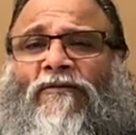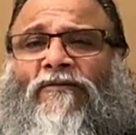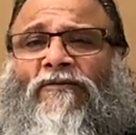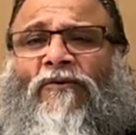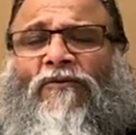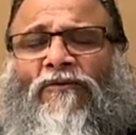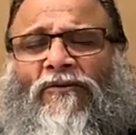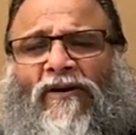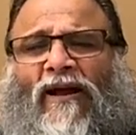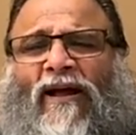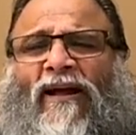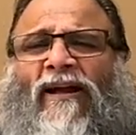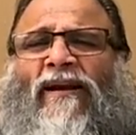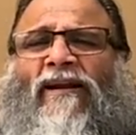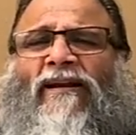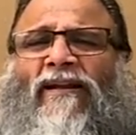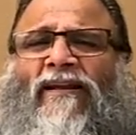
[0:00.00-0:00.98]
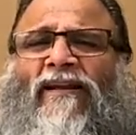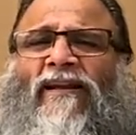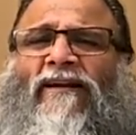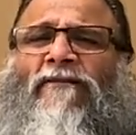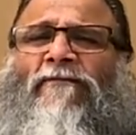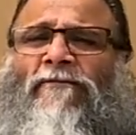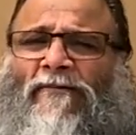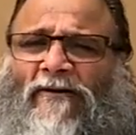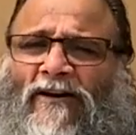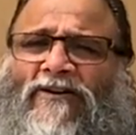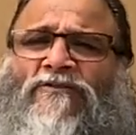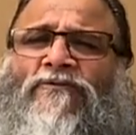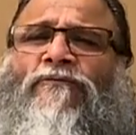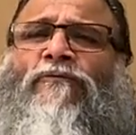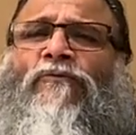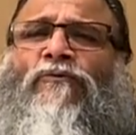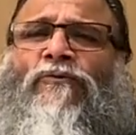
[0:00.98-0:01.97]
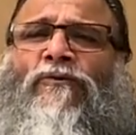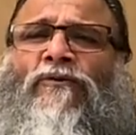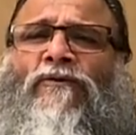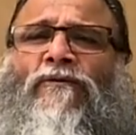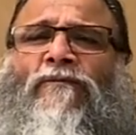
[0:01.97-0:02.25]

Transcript: So try and eat fresh food.